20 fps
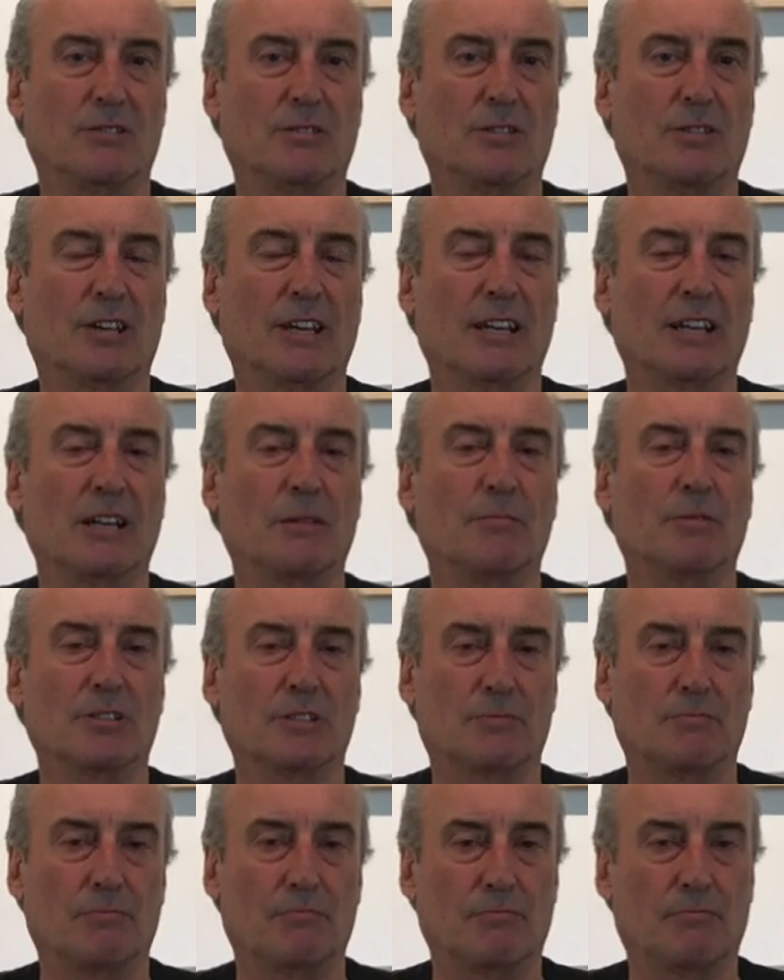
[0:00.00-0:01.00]
You're getting a
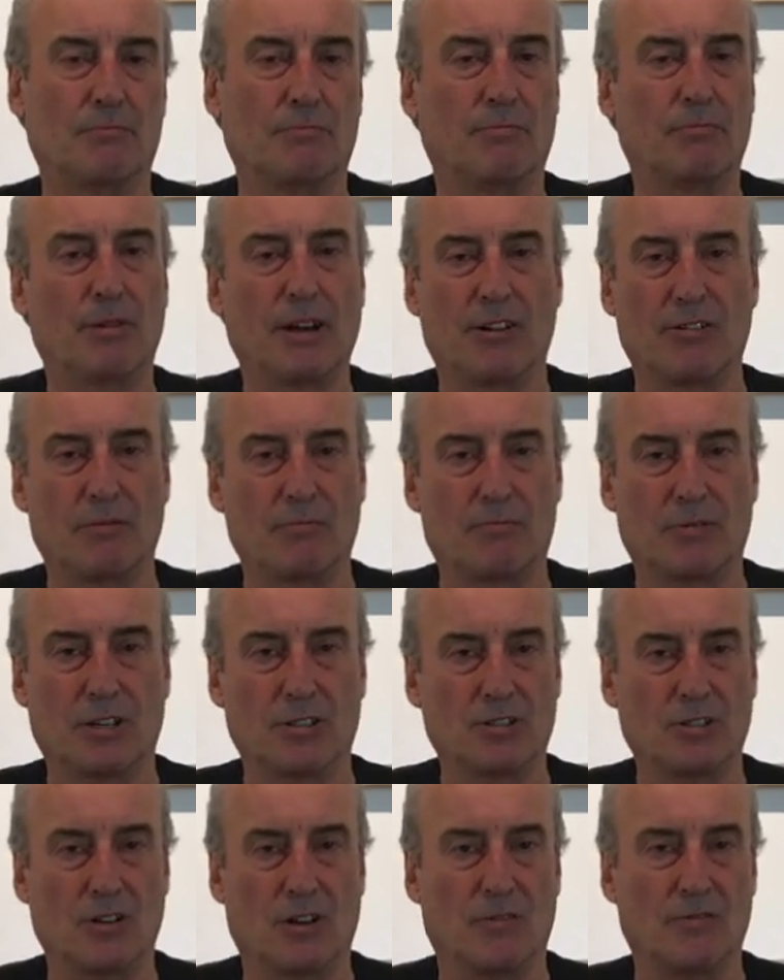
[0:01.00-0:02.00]
much better
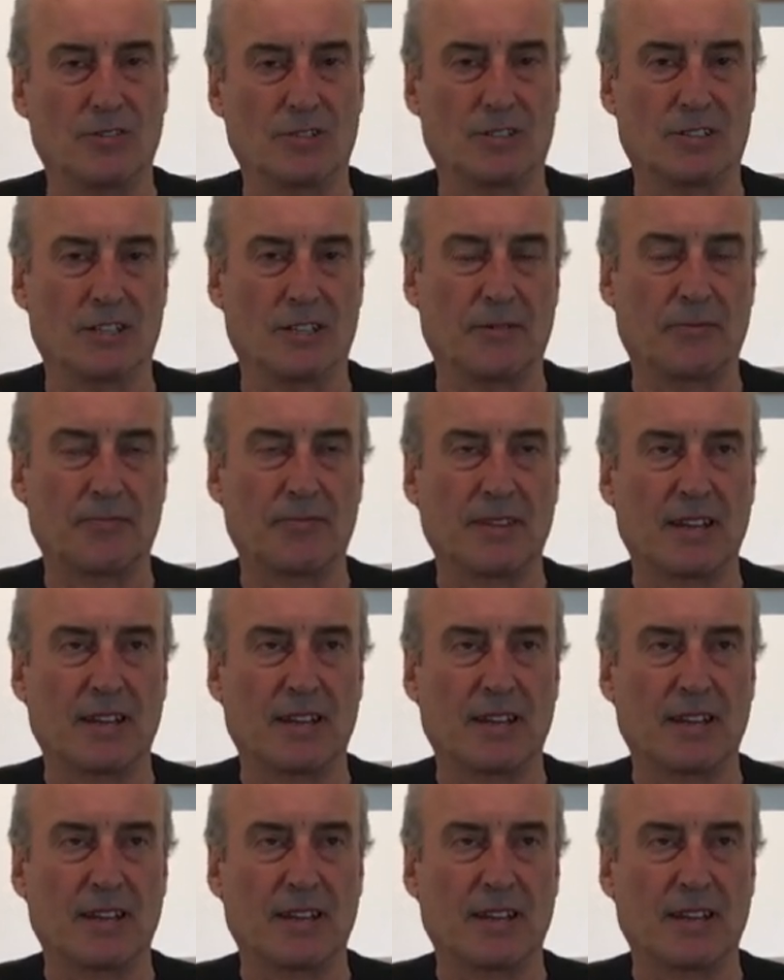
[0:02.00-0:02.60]
impression, obviously.